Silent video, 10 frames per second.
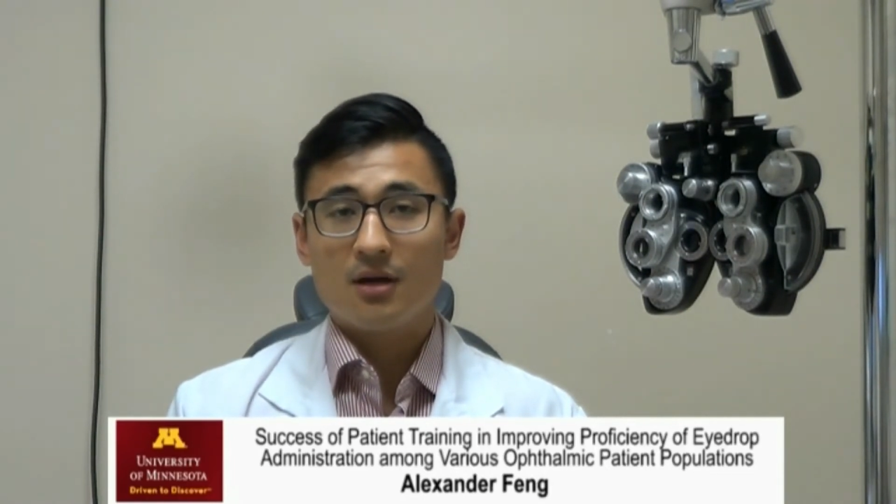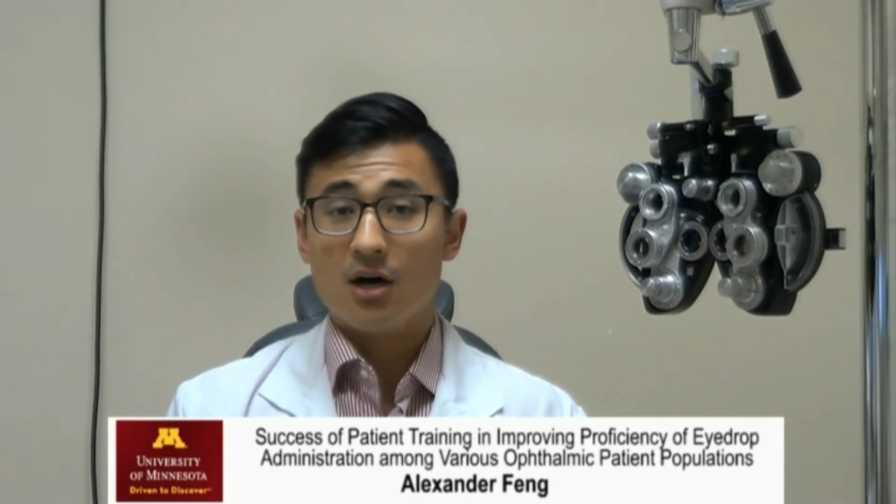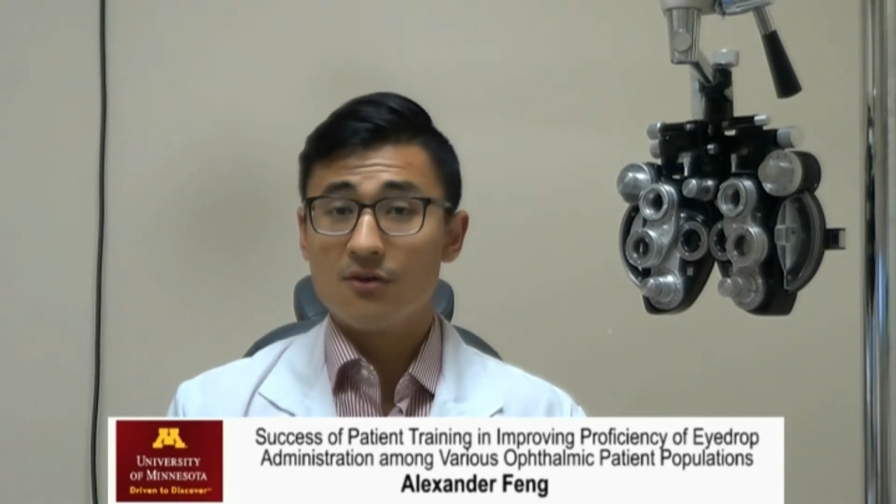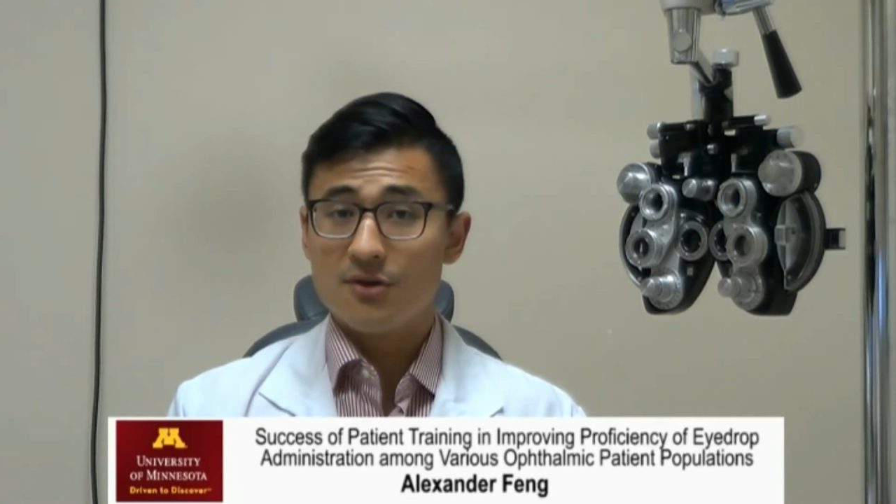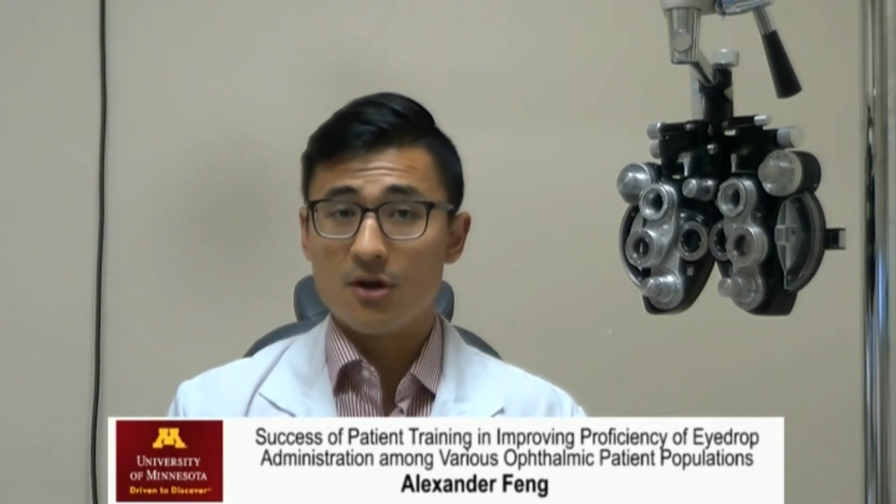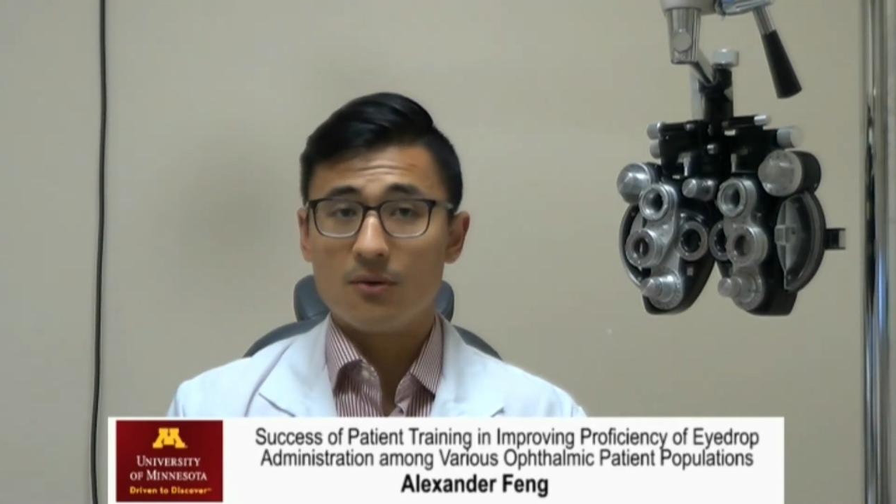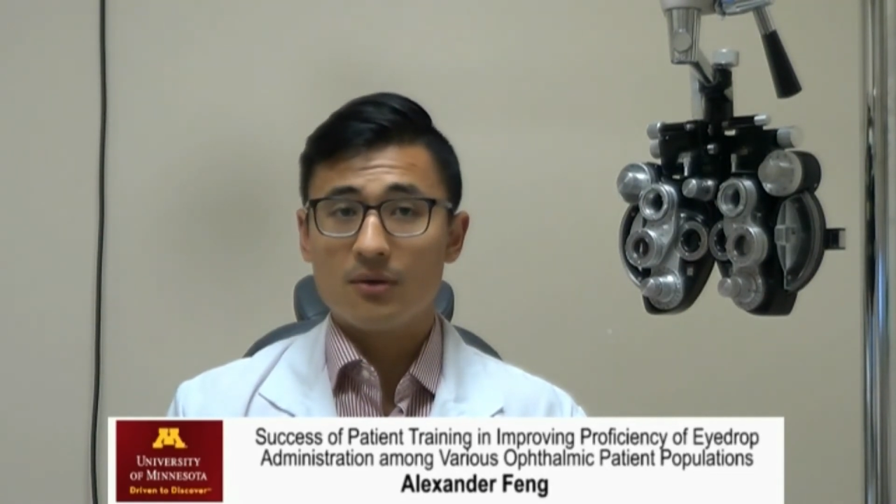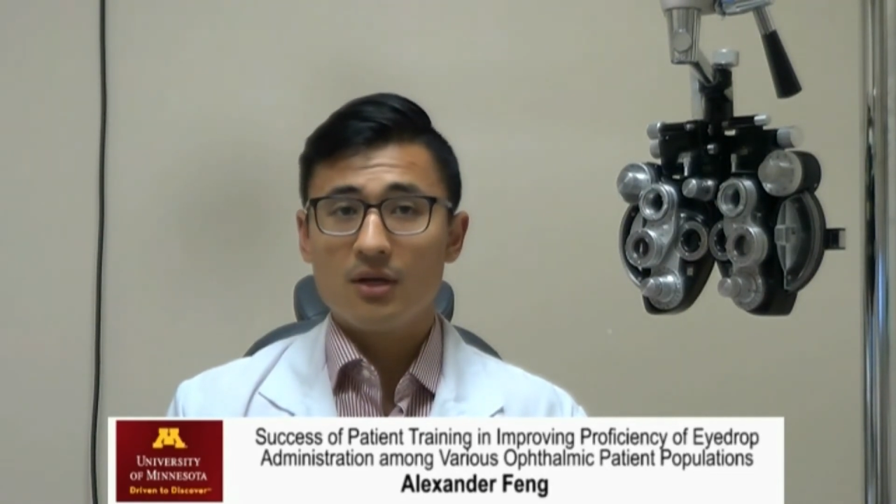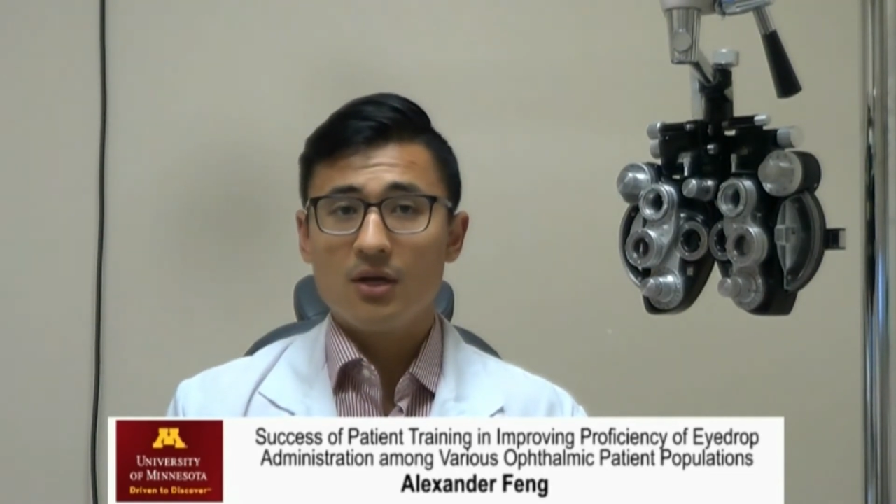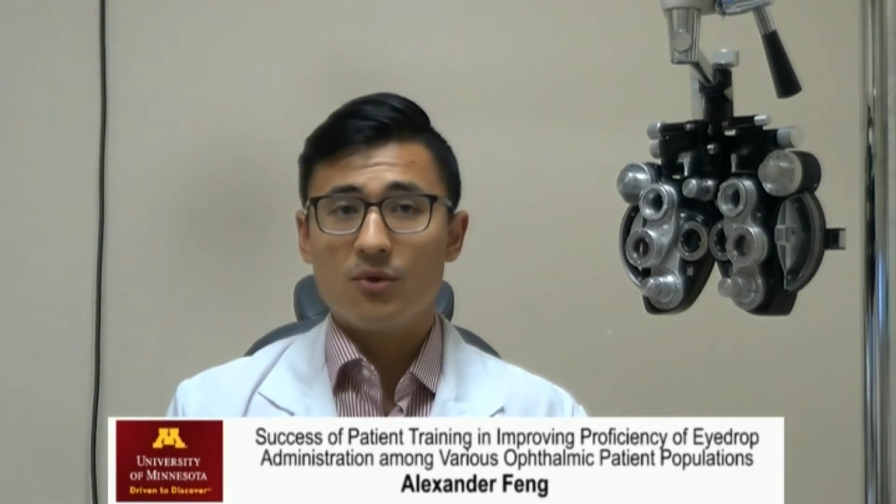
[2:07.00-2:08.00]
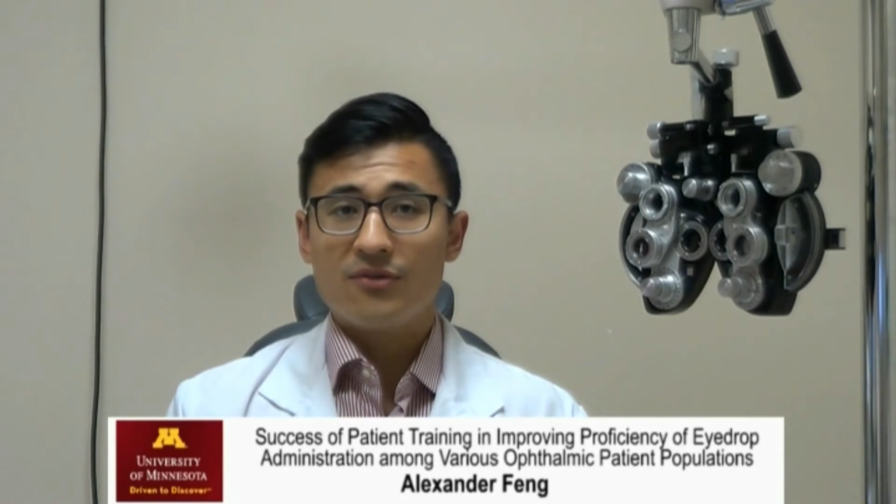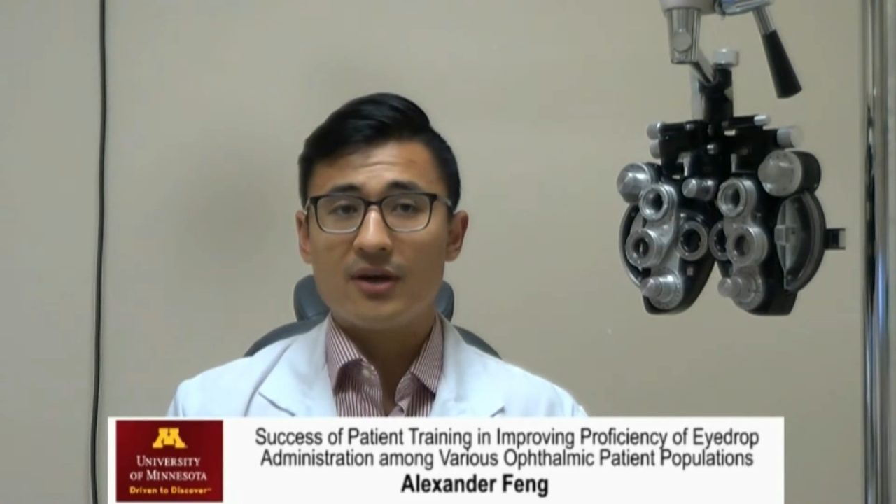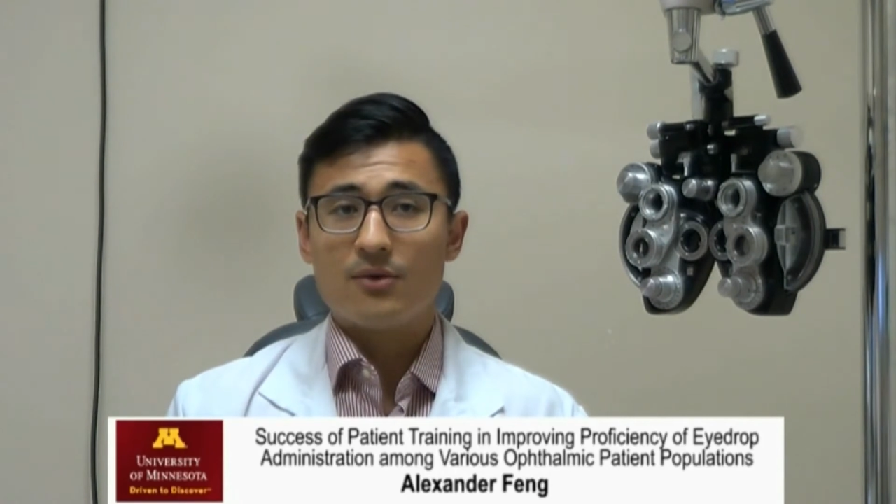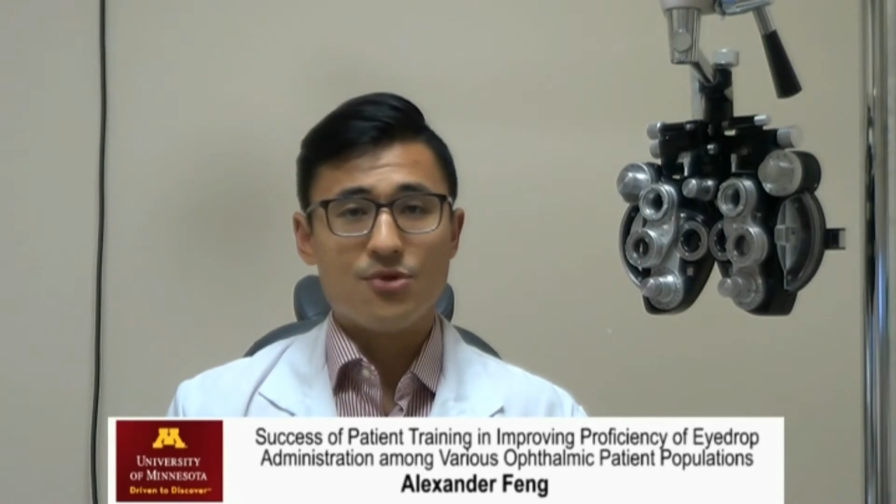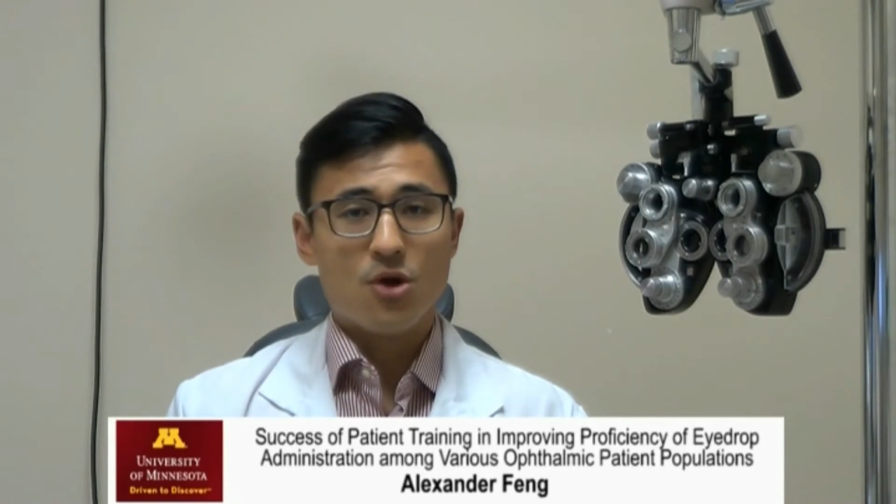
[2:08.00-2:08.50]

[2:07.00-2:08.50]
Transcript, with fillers: Of note, we found